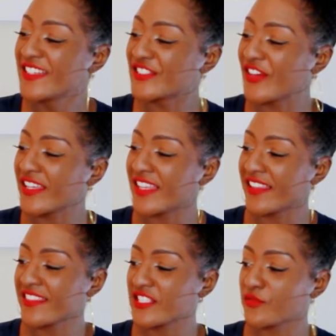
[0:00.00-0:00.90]
So I
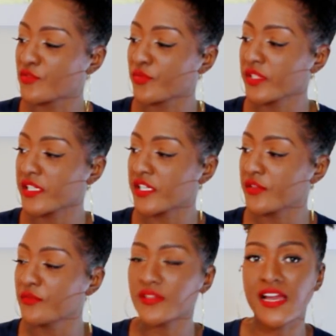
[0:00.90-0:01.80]
thought this was really
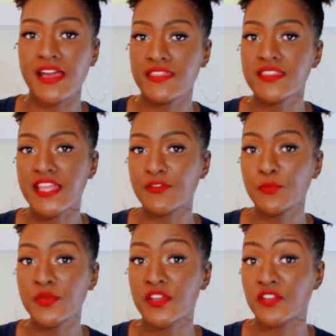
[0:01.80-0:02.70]
cute. I think that
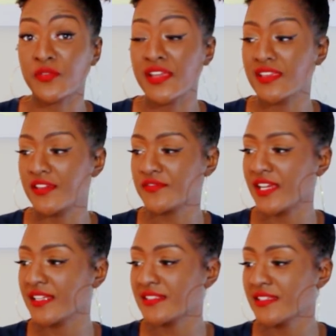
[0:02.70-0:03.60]
would be a great gift
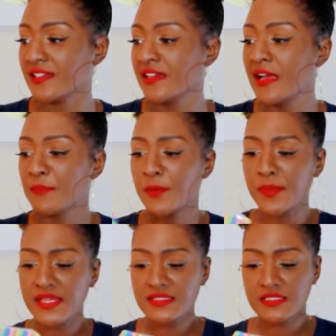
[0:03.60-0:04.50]
idea, but
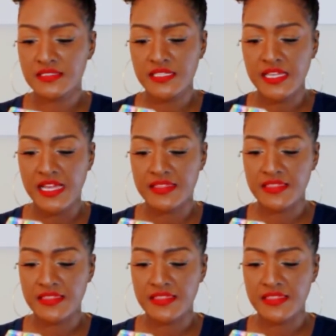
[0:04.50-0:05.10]
basically I